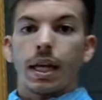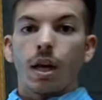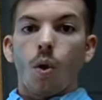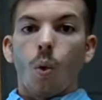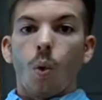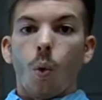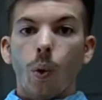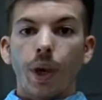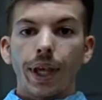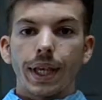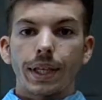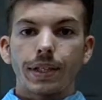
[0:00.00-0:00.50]

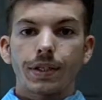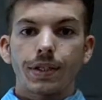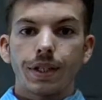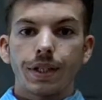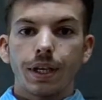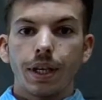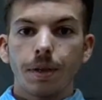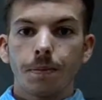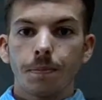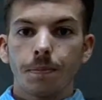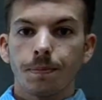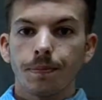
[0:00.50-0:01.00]
we can
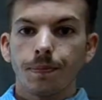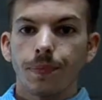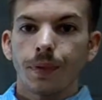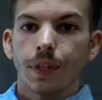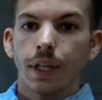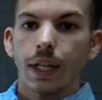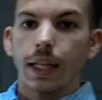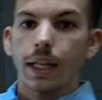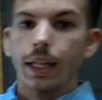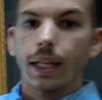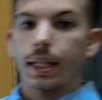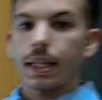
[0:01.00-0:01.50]
see
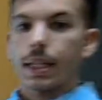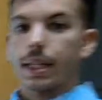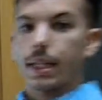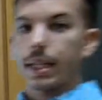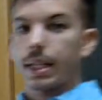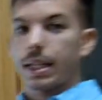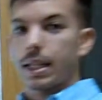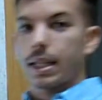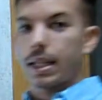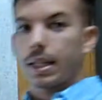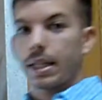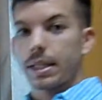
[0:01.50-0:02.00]

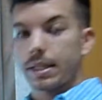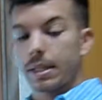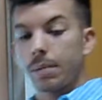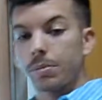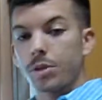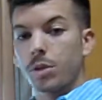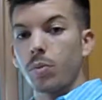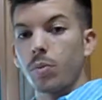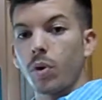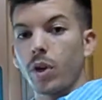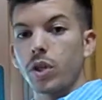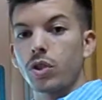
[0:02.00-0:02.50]
some
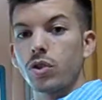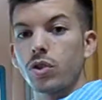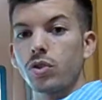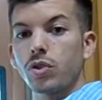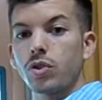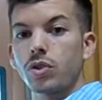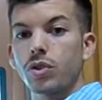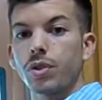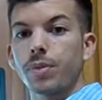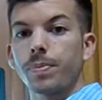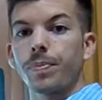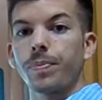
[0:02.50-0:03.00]

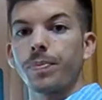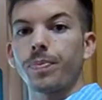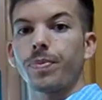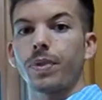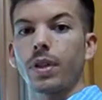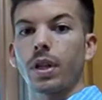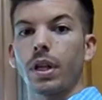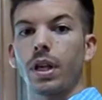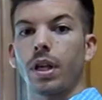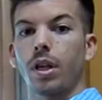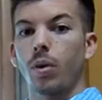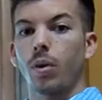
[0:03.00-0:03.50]
simulations
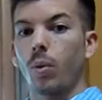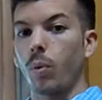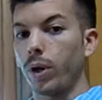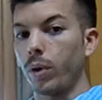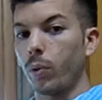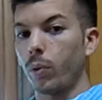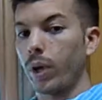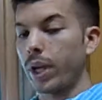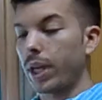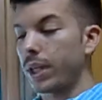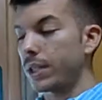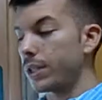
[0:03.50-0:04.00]
when
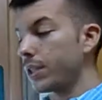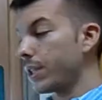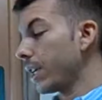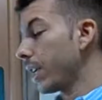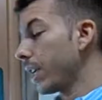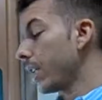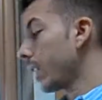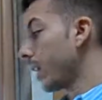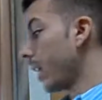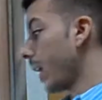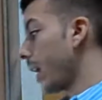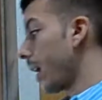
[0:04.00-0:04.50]
we can
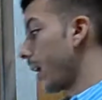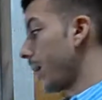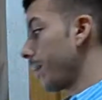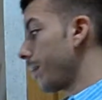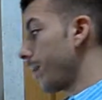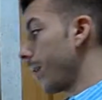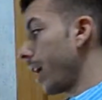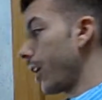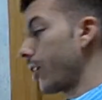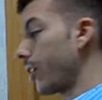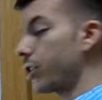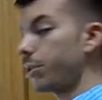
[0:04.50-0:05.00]
see the
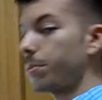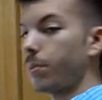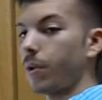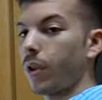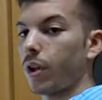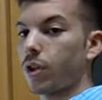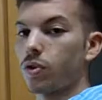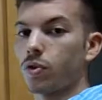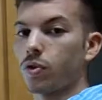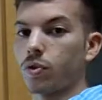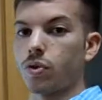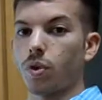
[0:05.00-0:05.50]
energy
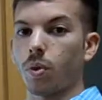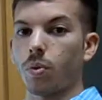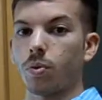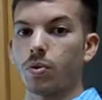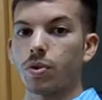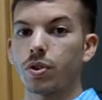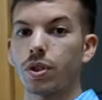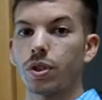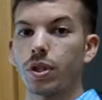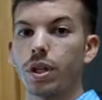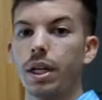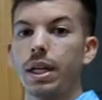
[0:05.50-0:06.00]
production
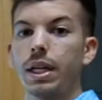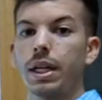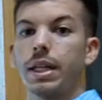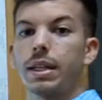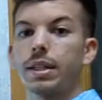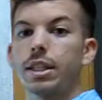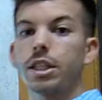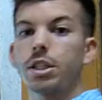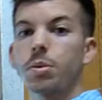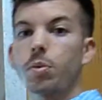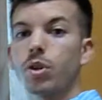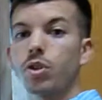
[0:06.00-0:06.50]
zones.
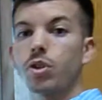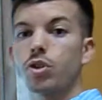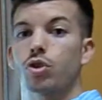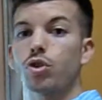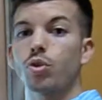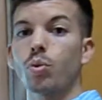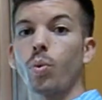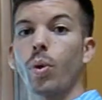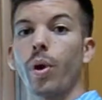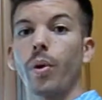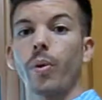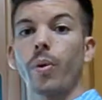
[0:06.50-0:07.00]
These simulations
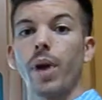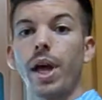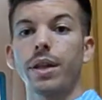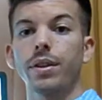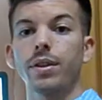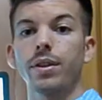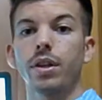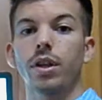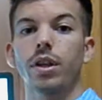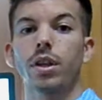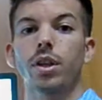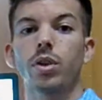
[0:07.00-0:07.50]
were run
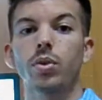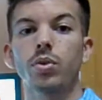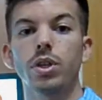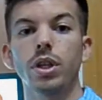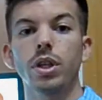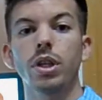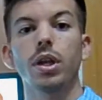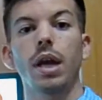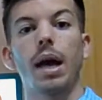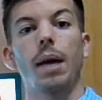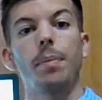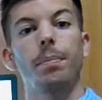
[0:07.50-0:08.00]
using
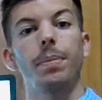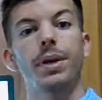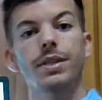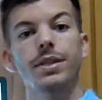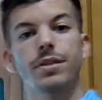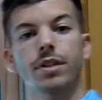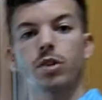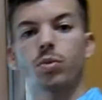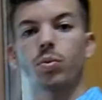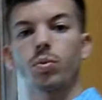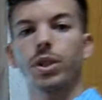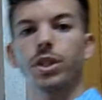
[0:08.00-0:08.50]
a
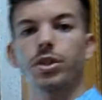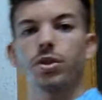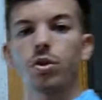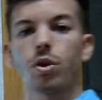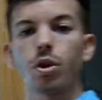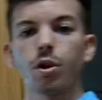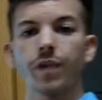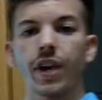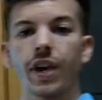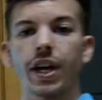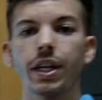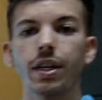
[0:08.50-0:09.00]
Vestas wind
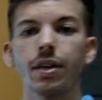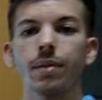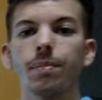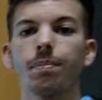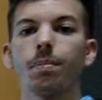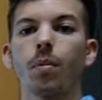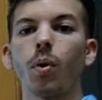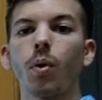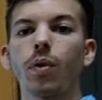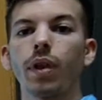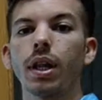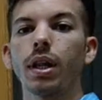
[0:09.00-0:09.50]
turbine
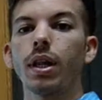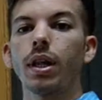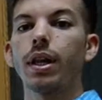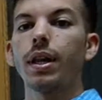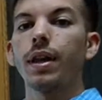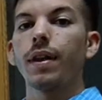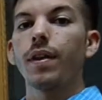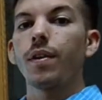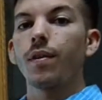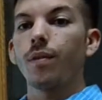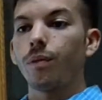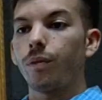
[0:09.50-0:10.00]
model
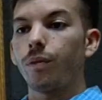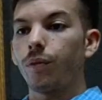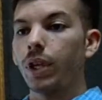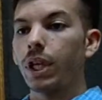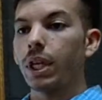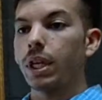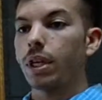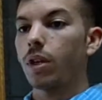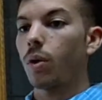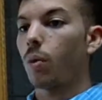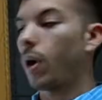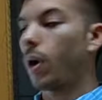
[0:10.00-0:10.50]

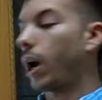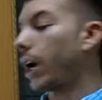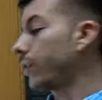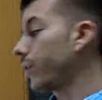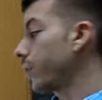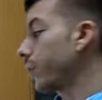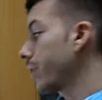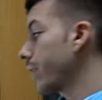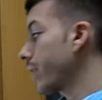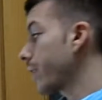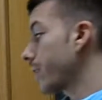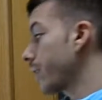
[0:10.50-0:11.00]

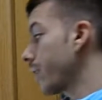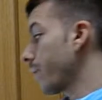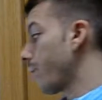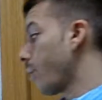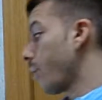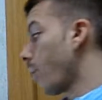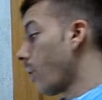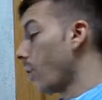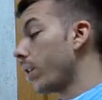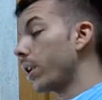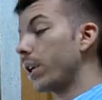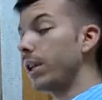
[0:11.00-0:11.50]

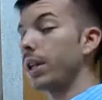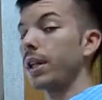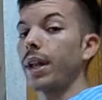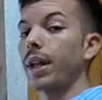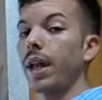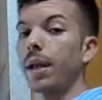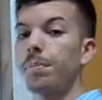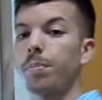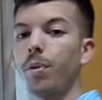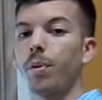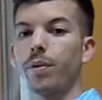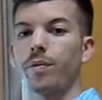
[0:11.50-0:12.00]
V164
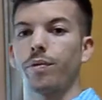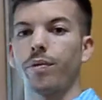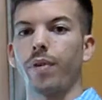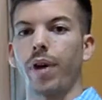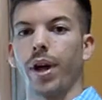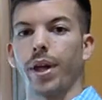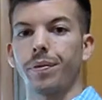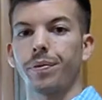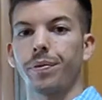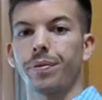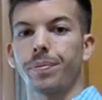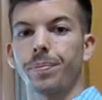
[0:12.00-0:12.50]
9.5.
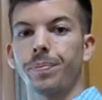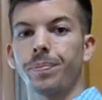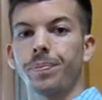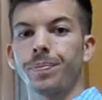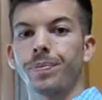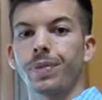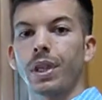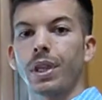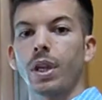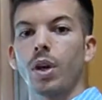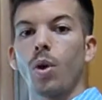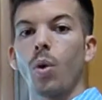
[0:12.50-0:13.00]

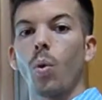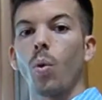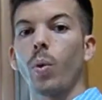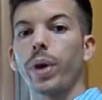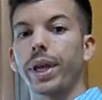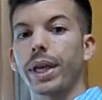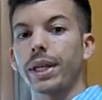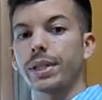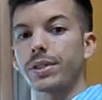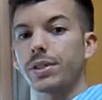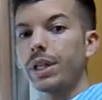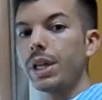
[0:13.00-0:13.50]
We
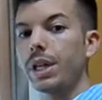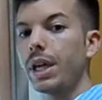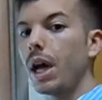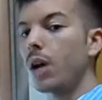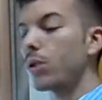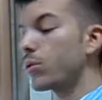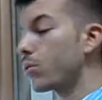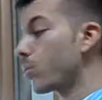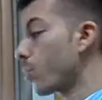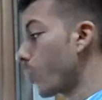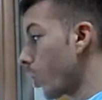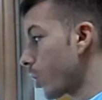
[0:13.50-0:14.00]
can see
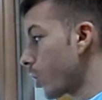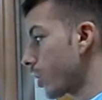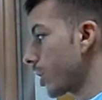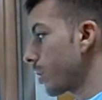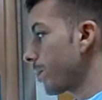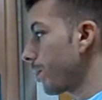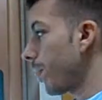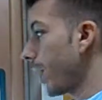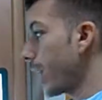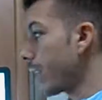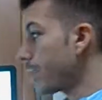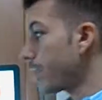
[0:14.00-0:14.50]
how Rosa's
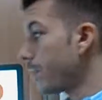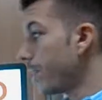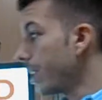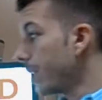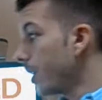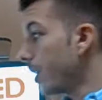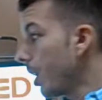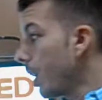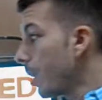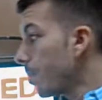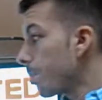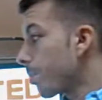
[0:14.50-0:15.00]
placement
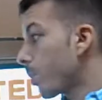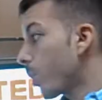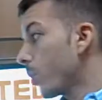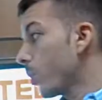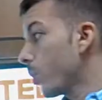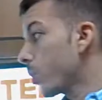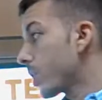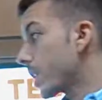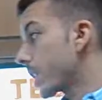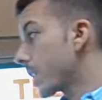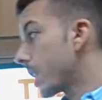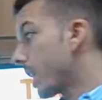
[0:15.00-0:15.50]

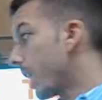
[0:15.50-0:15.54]
produces